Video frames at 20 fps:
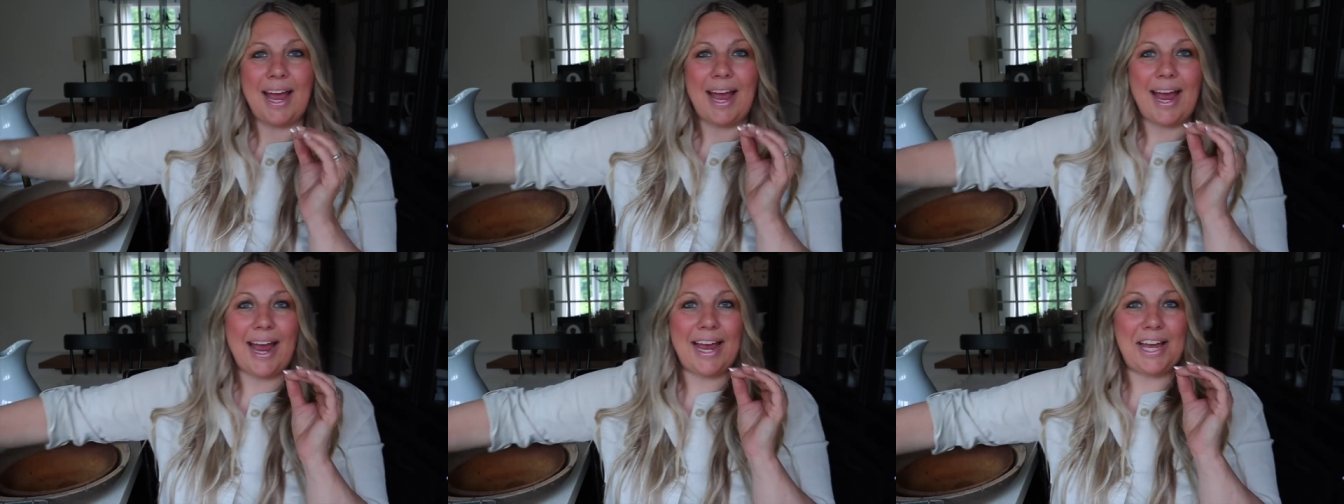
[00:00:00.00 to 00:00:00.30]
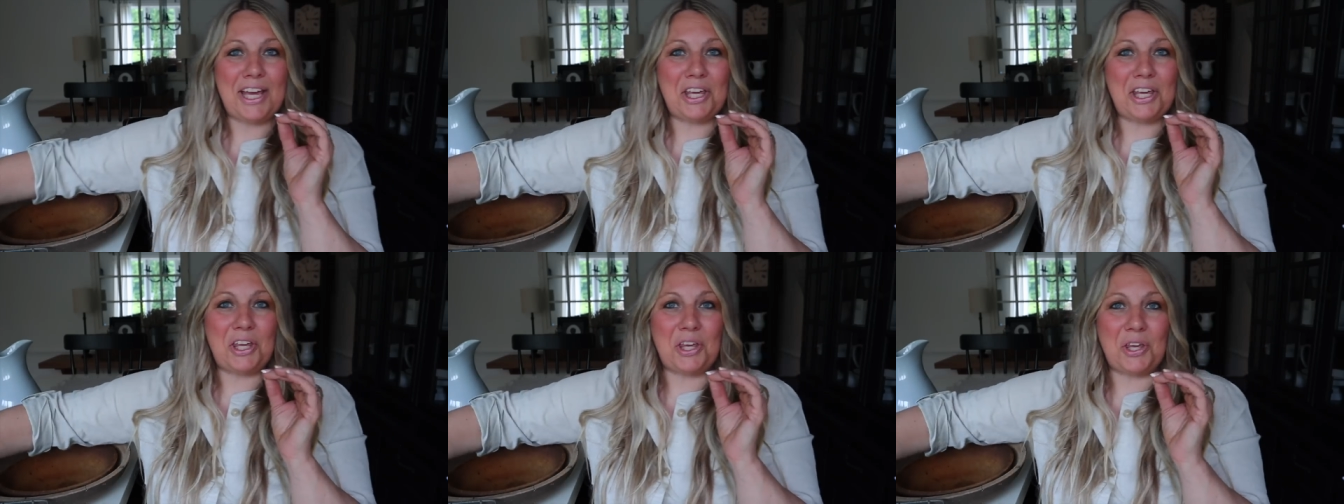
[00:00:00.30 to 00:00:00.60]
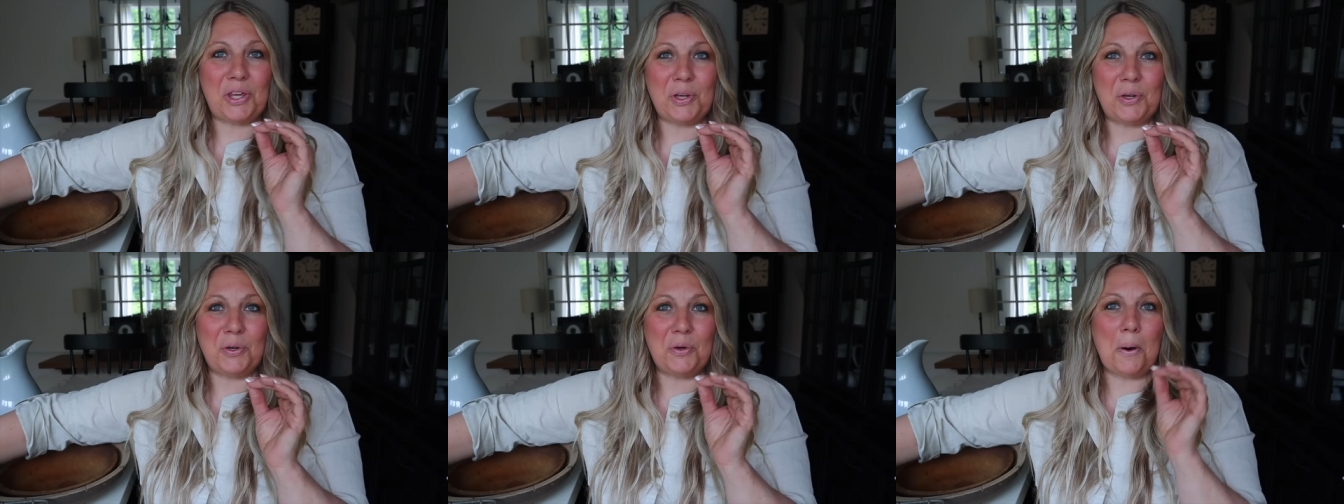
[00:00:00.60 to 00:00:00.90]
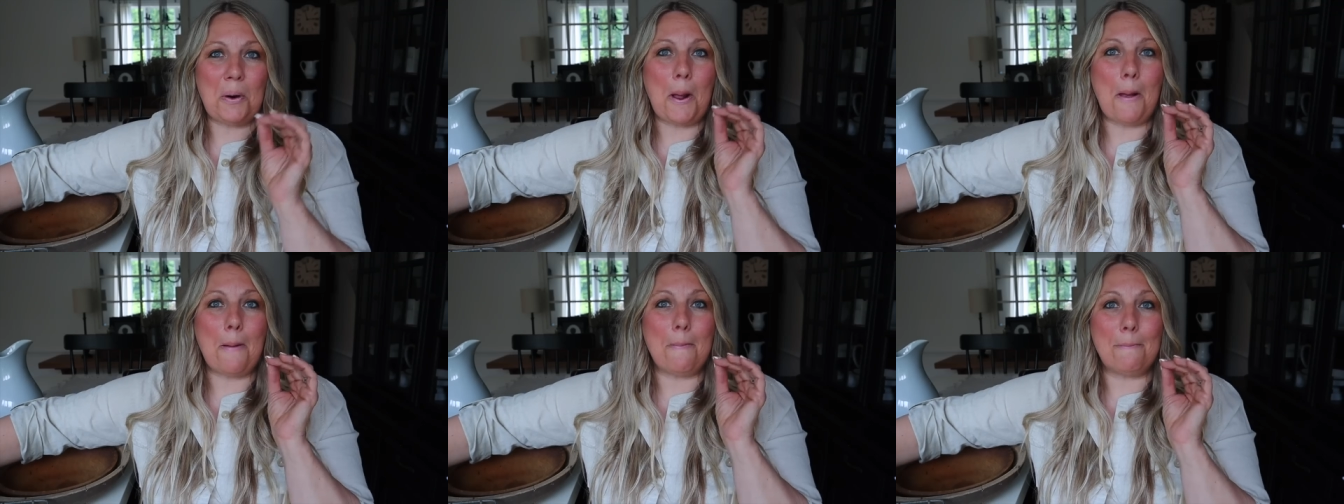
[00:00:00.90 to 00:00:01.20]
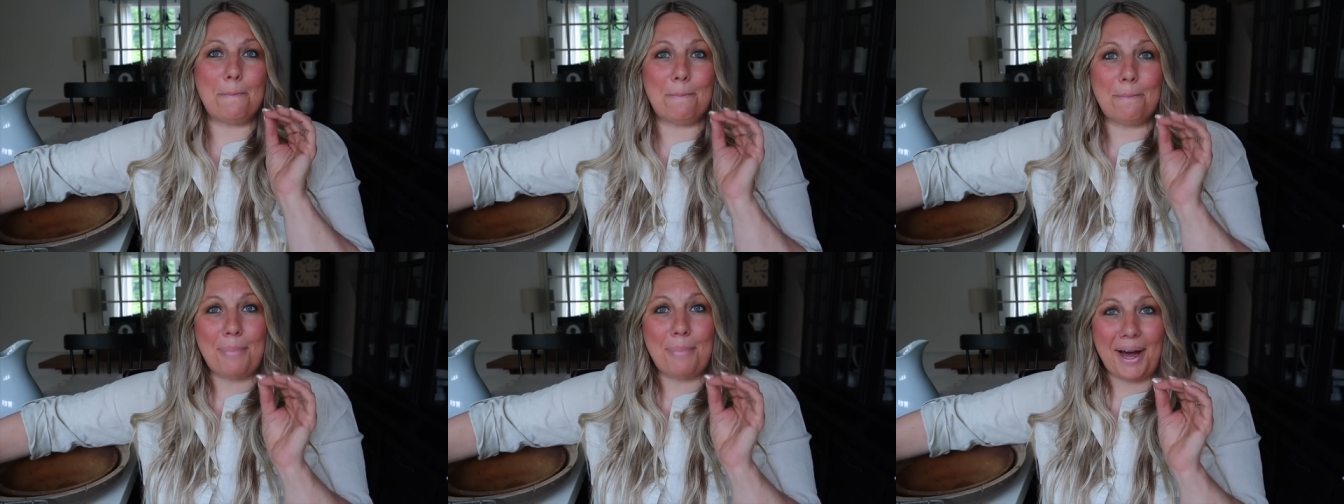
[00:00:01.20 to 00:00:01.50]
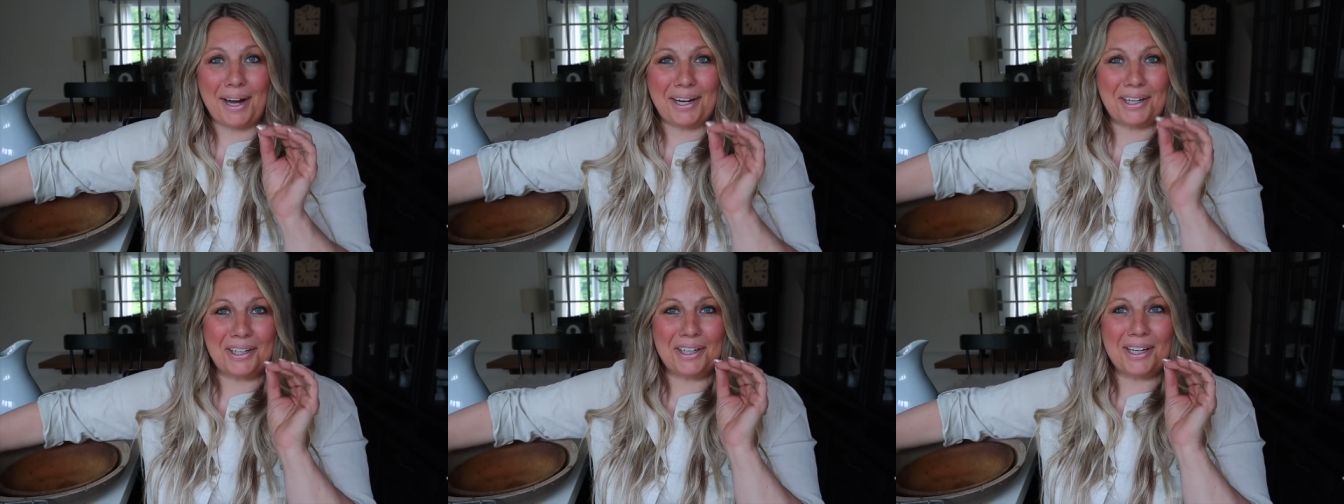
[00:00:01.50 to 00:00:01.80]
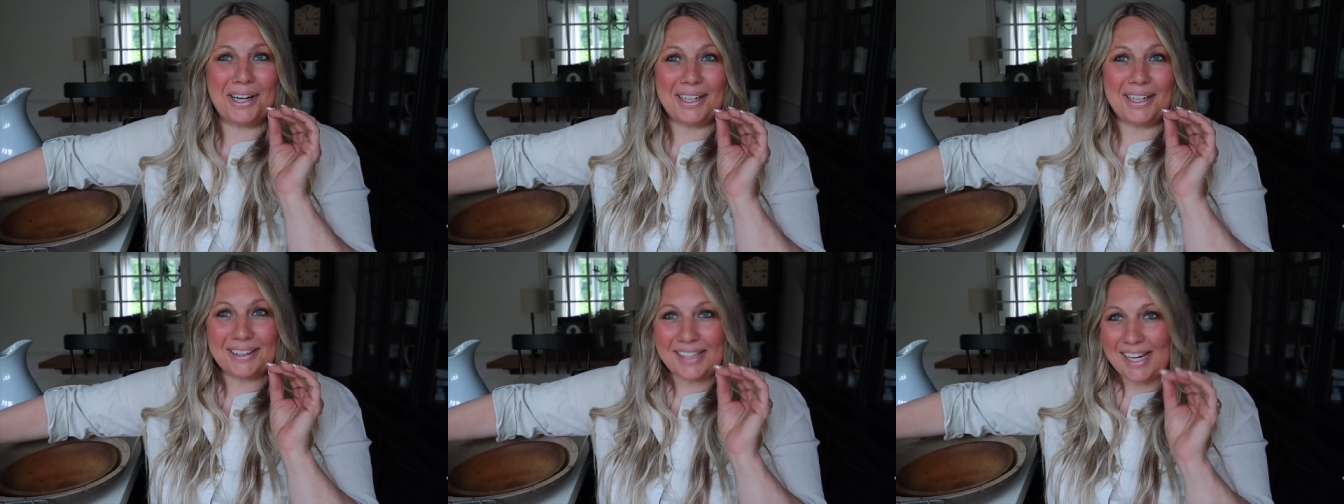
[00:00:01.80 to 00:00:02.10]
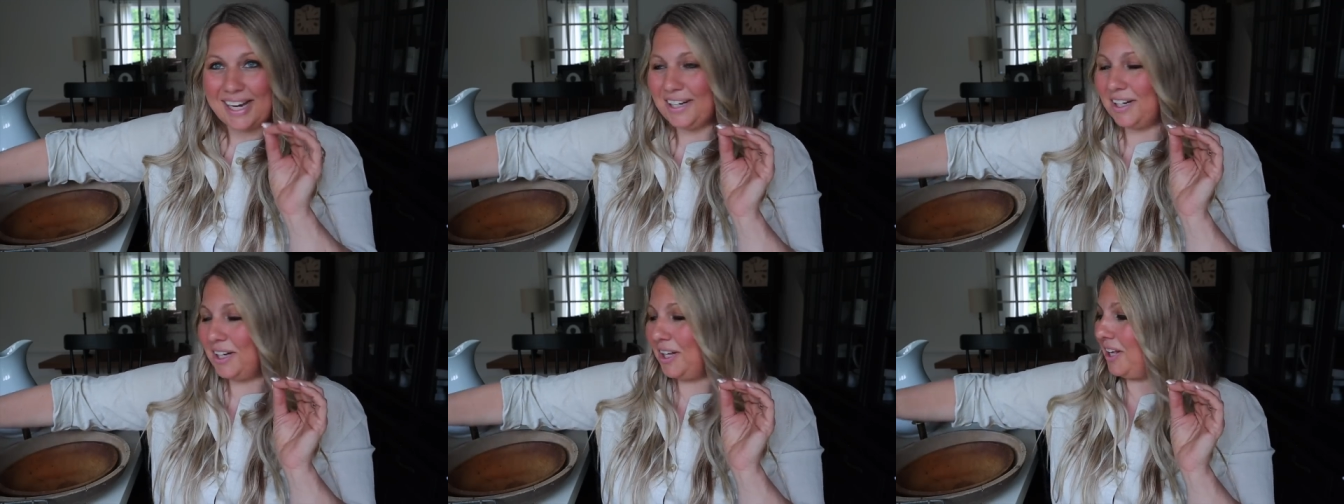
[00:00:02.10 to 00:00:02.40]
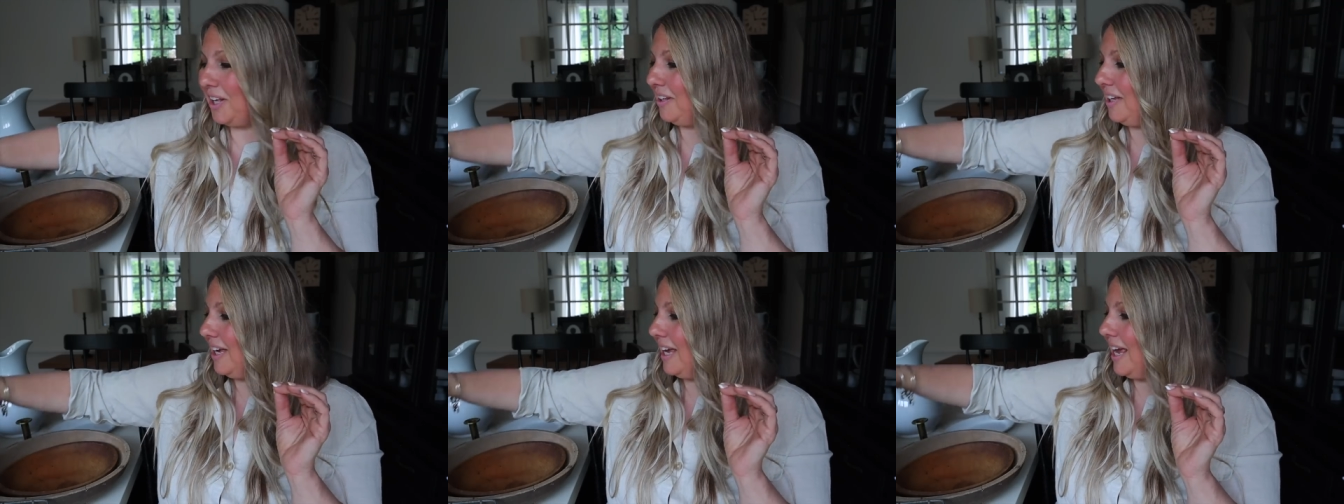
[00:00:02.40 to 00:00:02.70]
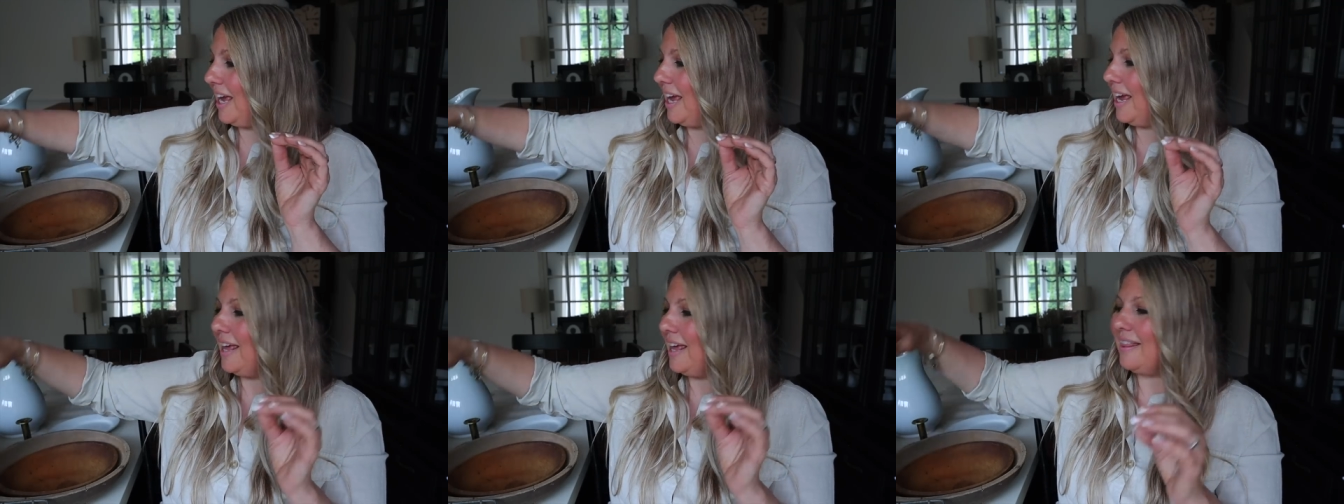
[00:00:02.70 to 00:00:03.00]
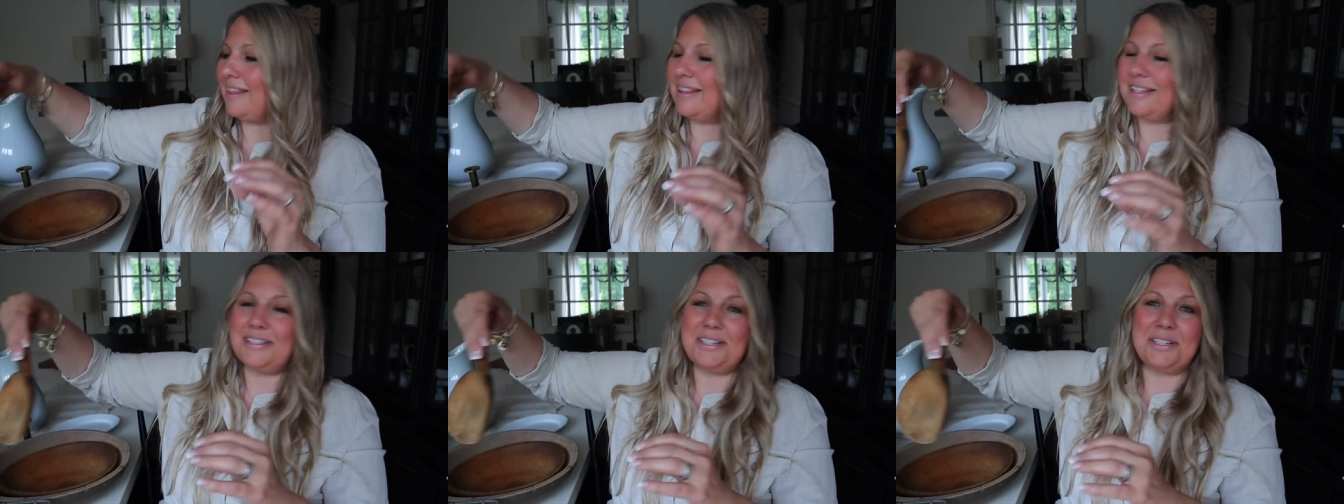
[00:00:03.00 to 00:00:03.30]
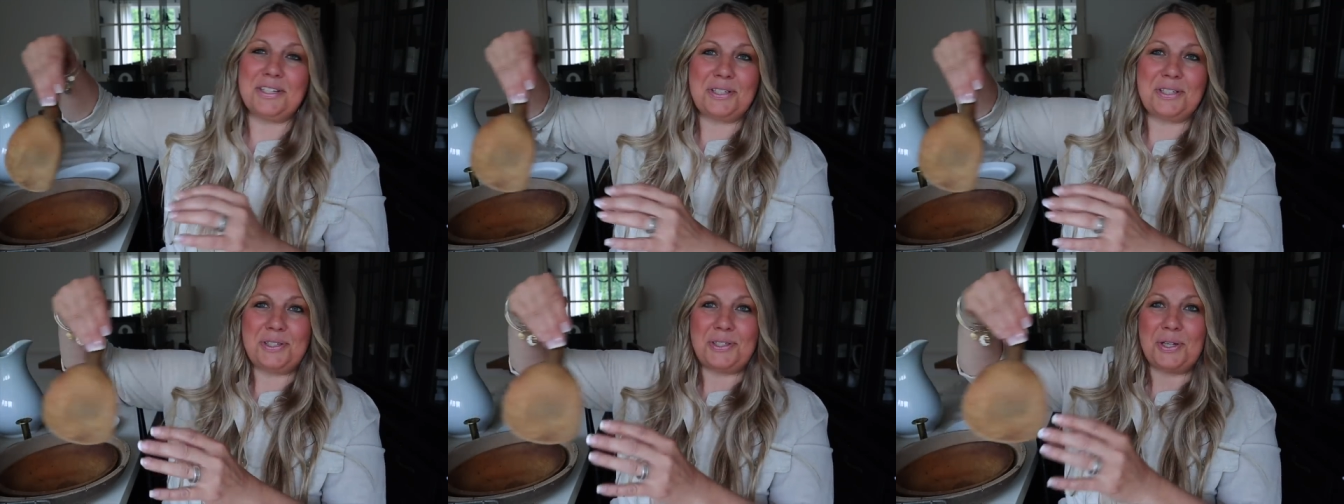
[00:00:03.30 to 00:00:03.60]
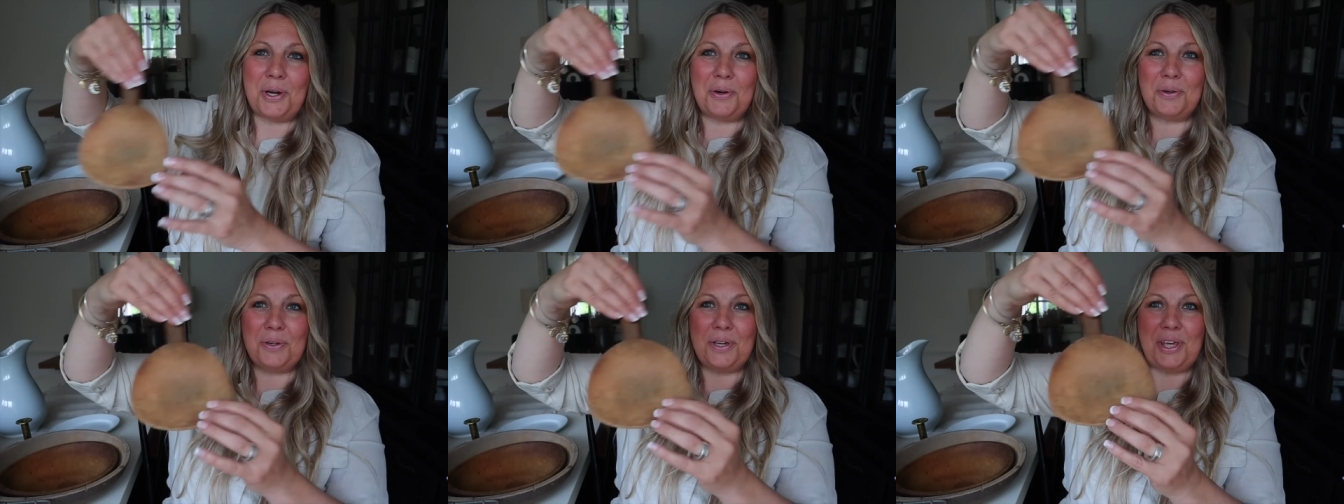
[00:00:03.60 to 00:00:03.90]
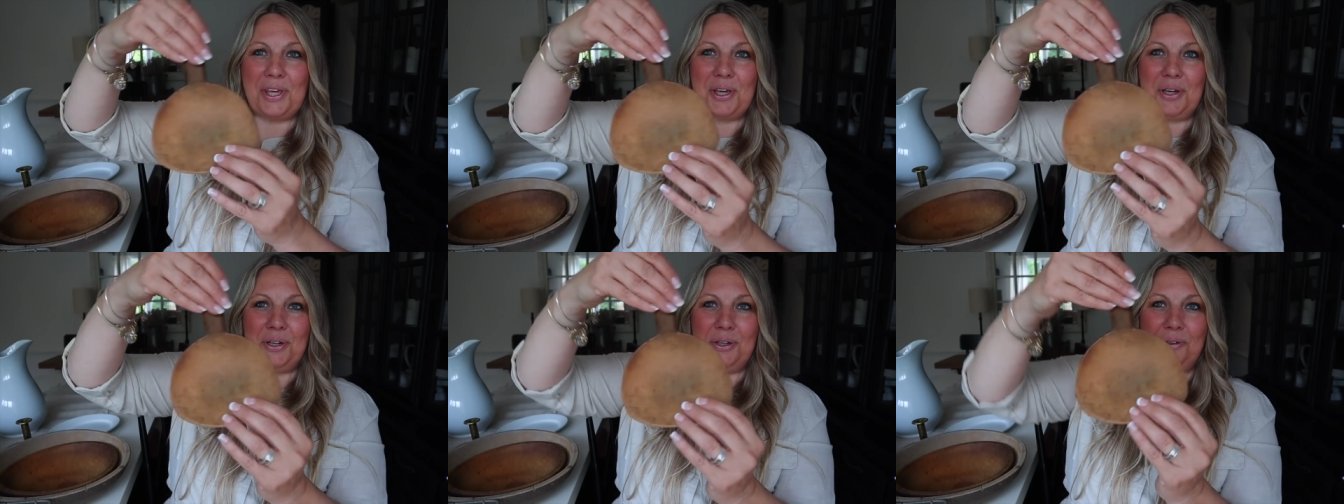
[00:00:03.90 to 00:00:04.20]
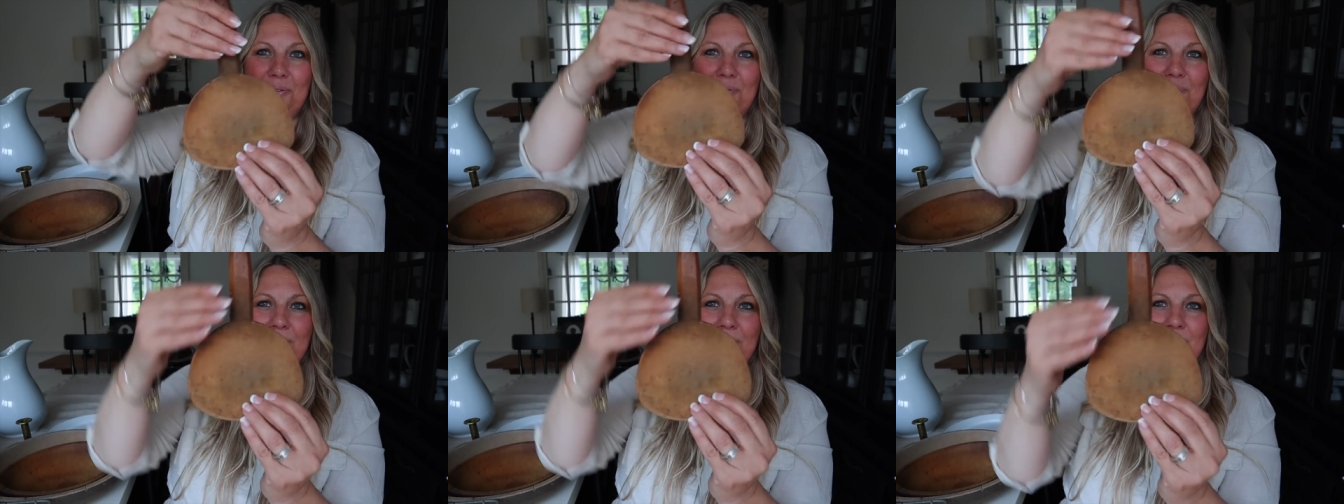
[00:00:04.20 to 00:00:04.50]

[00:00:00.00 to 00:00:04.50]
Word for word: a cute butter ladle. This is so cute.